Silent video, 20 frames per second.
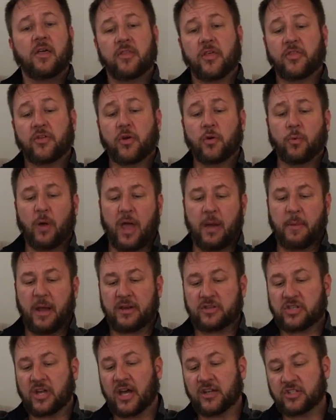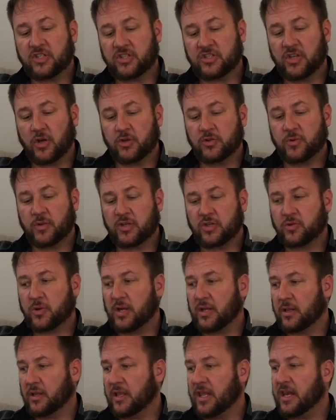The third way, I might touch his nose with the
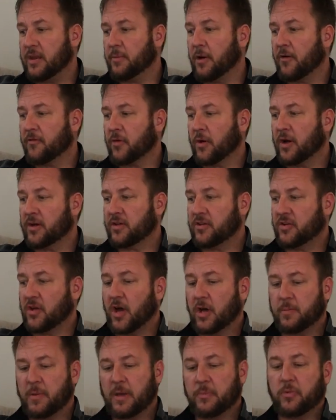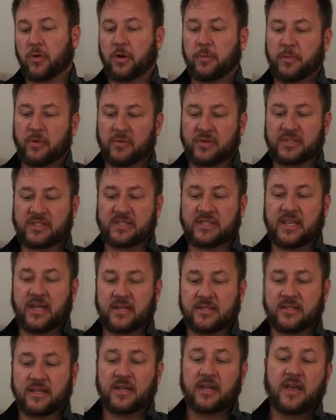treat, lead him over under the dog bed, put him in a
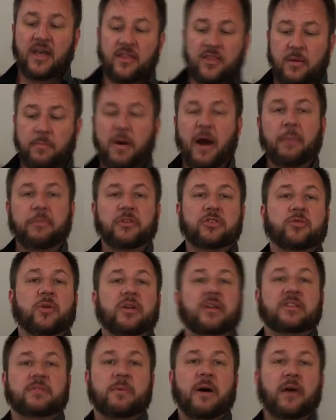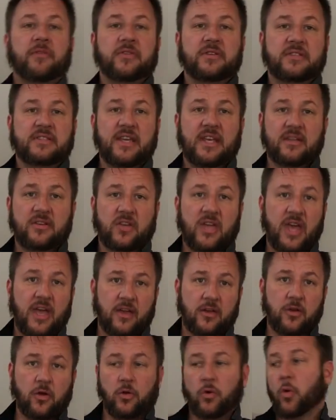sit, then pop the treat in his mouth and say
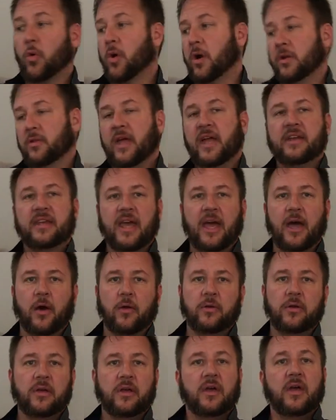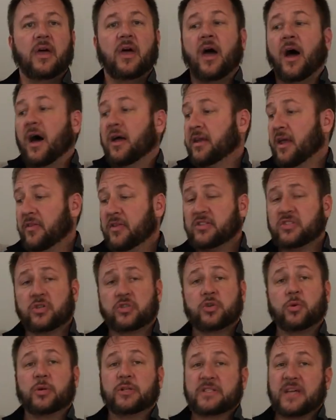Cancun, or lay down. Now, these are
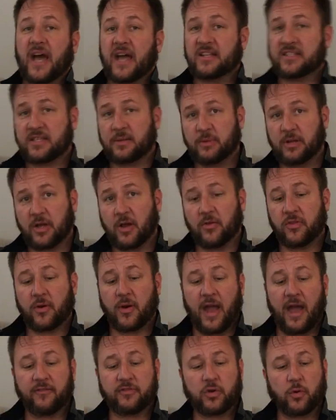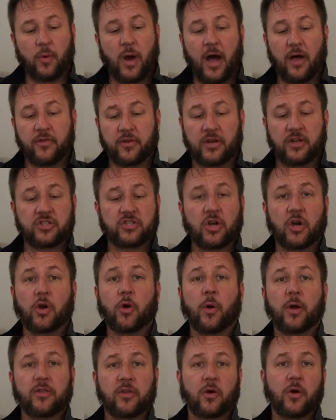to entice them to go there. After a while, they're going to start
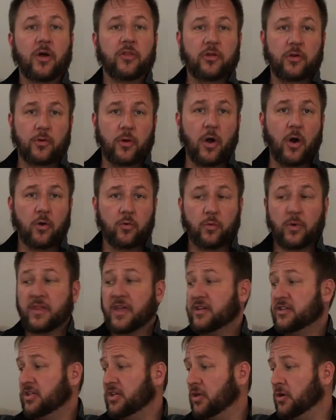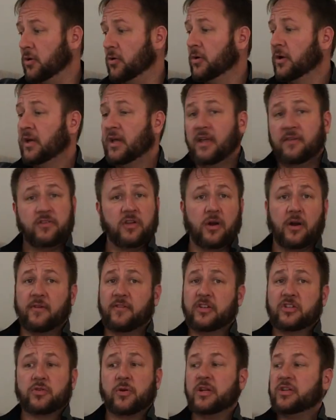going there on their own. When they do, if you don't have
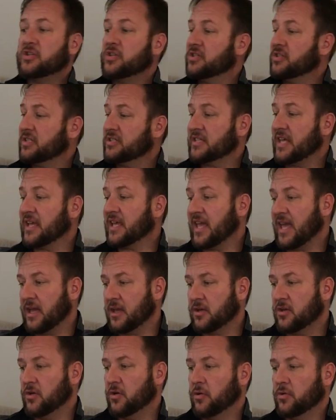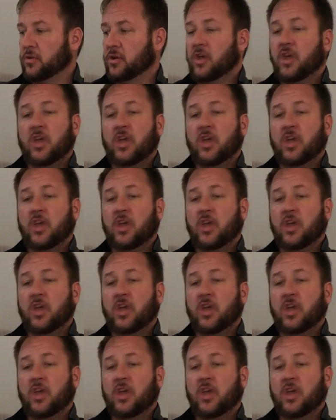any treats, you just say Cancun.